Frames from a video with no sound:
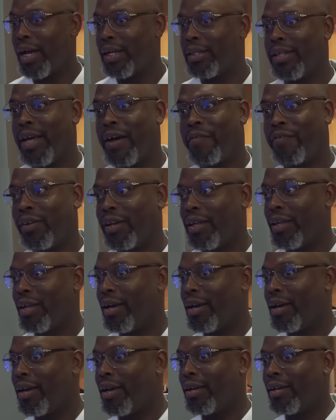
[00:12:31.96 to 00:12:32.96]
I definitely,
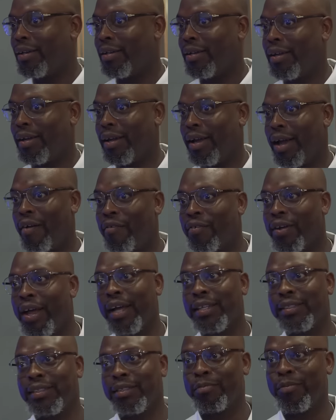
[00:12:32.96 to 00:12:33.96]
uh, I've
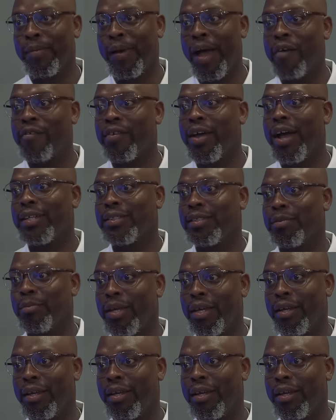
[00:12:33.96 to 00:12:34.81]
got some, I've got some